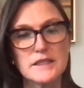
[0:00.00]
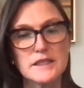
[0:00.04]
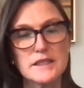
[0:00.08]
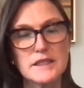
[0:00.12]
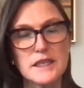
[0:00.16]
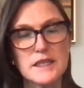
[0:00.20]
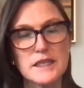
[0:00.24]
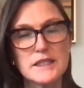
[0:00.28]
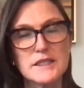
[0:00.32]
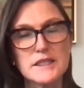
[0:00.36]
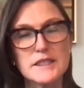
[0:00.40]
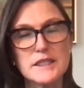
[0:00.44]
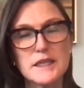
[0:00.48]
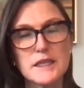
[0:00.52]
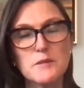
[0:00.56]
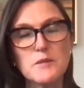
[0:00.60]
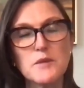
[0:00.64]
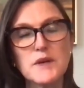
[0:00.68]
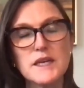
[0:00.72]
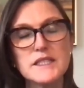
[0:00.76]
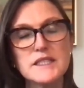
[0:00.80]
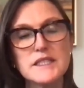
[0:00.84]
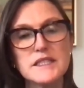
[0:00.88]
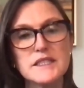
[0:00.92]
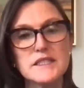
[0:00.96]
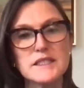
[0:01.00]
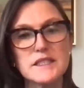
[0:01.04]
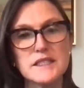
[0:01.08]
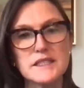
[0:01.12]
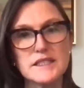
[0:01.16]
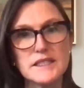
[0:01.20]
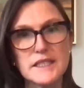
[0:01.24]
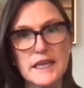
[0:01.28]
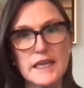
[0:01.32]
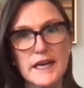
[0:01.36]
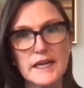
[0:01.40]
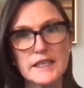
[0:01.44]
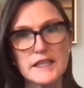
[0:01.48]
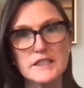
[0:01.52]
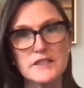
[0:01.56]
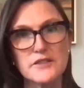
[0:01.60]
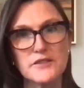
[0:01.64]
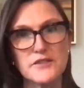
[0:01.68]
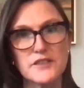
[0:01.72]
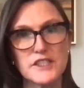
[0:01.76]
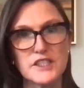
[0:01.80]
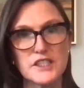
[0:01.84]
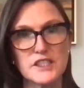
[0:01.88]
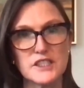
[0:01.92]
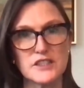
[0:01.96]
in some ways it's a
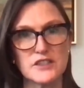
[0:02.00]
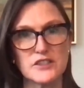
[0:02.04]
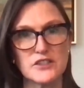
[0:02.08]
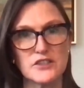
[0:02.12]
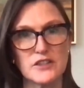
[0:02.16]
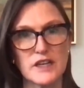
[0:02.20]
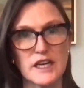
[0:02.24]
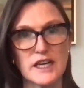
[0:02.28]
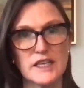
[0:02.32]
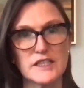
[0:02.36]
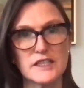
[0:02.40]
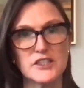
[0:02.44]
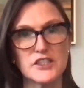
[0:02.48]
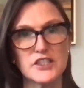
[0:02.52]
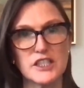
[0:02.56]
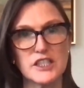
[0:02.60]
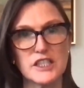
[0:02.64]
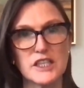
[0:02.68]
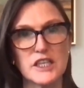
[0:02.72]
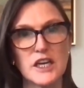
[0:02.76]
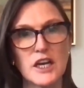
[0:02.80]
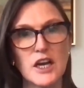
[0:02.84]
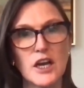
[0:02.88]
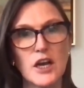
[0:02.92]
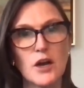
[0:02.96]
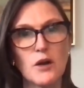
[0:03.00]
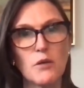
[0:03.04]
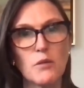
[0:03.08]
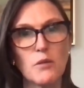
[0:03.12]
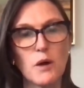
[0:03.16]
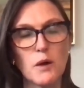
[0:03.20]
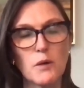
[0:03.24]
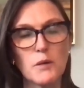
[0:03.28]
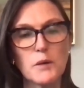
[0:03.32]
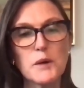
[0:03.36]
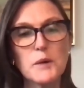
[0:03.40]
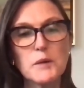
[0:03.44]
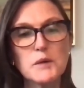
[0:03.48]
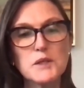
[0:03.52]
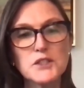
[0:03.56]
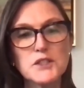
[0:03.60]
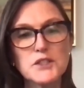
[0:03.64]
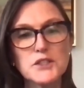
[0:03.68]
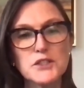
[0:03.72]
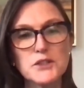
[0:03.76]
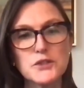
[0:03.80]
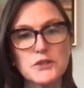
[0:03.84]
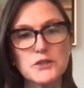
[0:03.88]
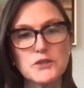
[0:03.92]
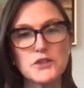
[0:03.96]
tax-efficient strategy. What we will
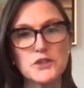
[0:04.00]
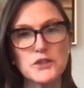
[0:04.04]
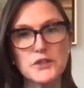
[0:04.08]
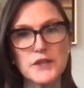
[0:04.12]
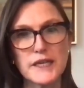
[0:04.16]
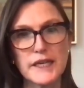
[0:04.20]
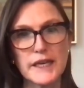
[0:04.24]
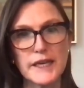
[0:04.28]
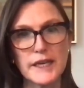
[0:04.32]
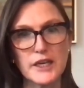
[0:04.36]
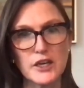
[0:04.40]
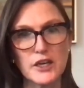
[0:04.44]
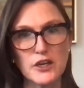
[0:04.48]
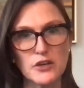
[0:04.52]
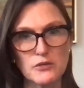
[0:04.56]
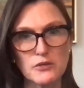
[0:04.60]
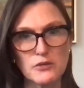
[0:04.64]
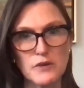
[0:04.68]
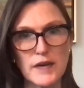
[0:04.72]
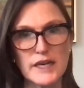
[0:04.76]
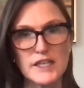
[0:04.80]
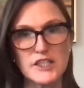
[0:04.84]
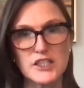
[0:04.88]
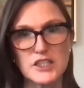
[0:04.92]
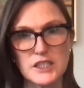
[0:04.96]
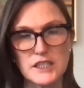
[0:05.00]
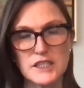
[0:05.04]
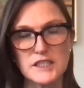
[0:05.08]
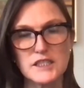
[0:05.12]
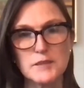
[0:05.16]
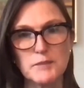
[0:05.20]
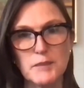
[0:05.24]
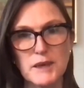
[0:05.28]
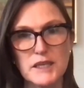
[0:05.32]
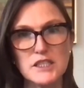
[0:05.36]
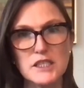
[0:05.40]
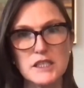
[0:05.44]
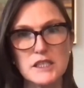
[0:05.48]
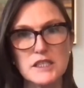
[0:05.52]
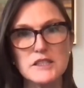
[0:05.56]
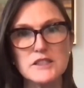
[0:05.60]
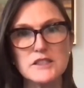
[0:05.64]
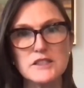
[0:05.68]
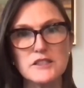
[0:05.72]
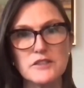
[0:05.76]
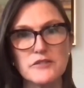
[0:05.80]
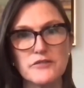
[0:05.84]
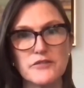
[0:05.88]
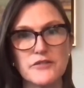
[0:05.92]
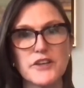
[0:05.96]
do during a correction, especially a
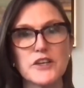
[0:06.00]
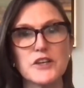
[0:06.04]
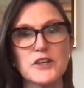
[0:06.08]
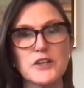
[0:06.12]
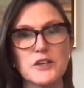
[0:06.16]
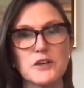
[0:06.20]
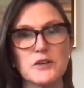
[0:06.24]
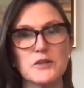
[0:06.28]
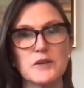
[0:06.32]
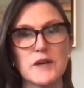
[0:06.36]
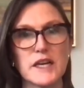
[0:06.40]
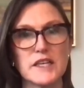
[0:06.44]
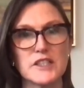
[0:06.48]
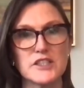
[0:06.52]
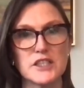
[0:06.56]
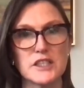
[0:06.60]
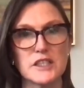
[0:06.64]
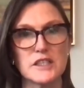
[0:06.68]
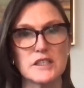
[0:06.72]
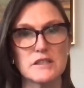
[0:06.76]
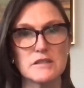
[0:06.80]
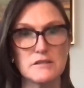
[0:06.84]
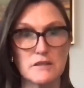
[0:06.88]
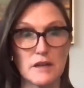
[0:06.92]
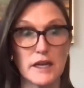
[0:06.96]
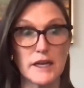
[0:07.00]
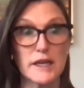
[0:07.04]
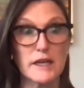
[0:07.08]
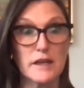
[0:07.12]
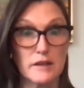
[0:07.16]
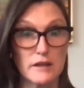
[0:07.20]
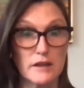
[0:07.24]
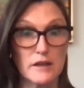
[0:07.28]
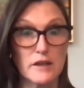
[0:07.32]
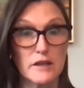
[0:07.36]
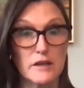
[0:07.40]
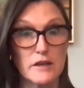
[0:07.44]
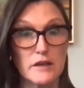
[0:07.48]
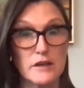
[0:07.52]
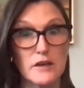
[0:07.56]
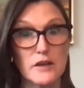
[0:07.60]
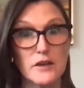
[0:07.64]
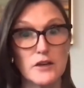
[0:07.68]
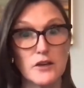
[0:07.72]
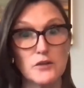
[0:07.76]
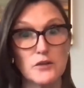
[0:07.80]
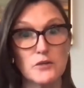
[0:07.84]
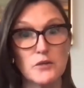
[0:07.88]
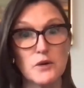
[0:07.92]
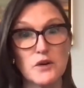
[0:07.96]
severe correction, like the
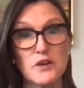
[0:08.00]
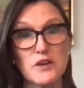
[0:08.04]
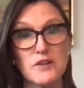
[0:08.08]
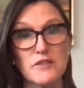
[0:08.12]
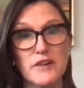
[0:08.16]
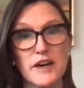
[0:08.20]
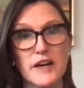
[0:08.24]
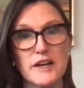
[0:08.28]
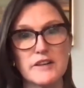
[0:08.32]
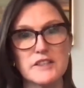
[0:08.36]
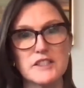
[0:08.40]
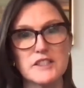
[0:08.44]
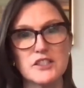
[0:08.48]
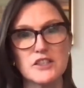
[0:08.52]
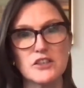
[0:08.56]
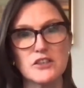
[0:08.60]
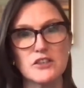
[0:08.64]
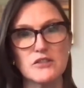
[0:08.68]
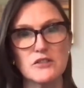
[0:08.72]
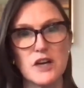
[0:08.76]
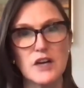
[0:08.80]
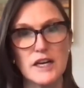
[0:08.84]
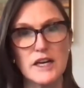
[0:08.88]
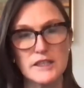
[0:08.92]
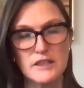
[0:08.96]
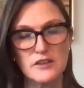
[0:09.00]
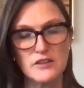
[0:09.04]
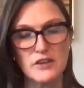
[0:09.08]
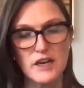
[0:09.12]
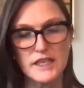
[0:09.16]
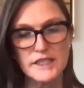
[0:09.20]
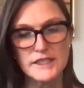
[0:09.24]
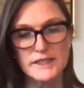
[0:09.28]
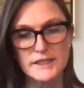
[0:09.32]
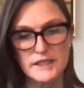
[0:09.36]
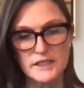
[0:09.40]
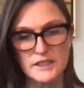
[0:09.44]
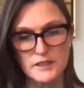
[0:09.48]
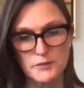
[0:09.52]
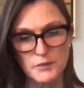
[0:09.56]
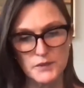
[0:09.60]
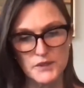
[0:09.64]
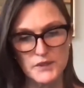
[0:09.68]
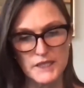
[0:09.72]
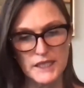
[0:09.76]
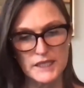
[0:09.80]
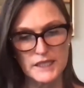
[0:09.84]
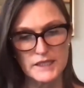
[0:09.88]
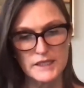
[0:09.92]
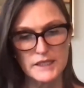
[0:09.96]
coronavirus crisis
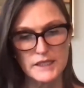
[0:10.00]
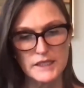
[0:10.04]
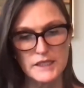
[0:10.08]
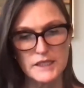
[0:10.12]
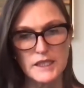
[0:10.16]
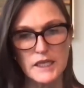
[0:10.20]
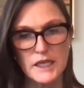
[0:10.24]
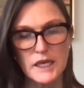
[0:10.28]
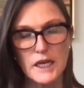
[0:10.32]
presented,